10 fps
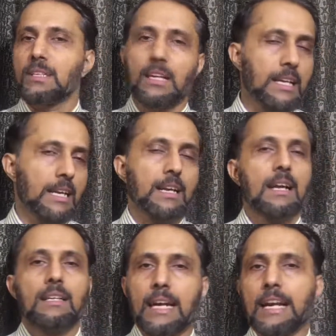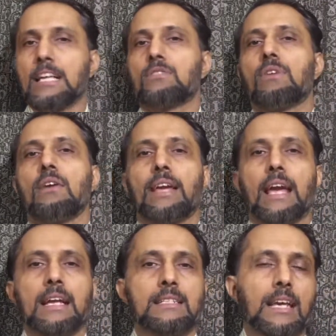Clear? That is why we
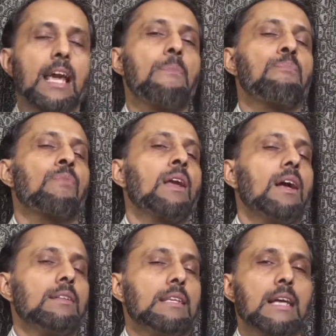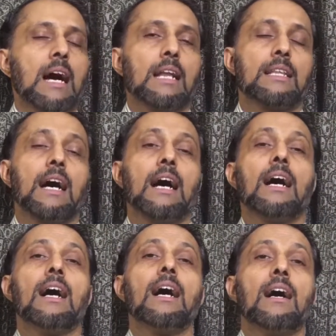can say these are
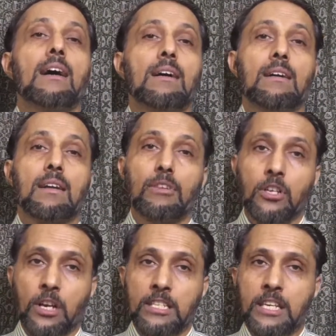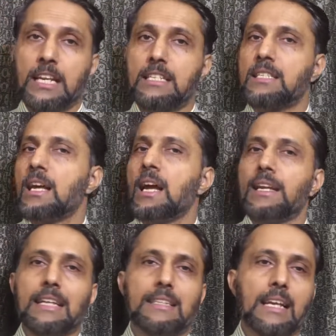the revenue receipts,
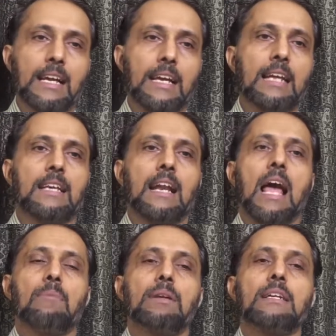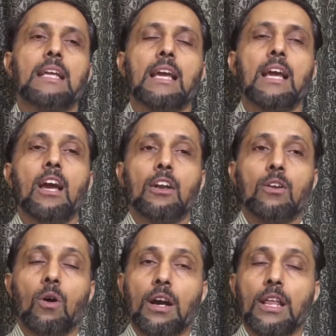neither creates a liability
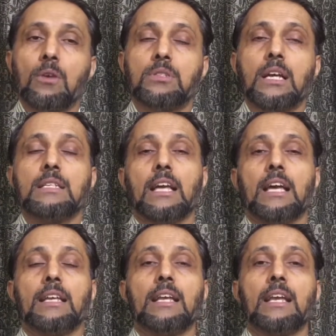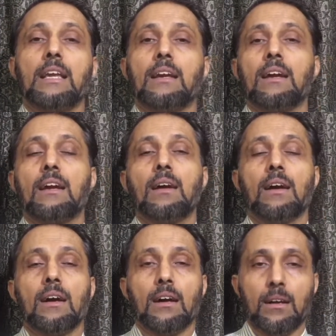nor reduces any
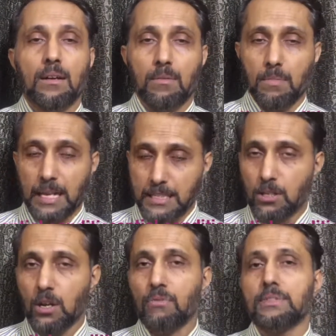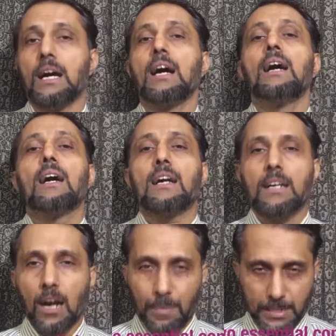asset of the
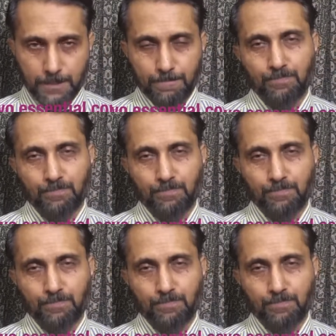government.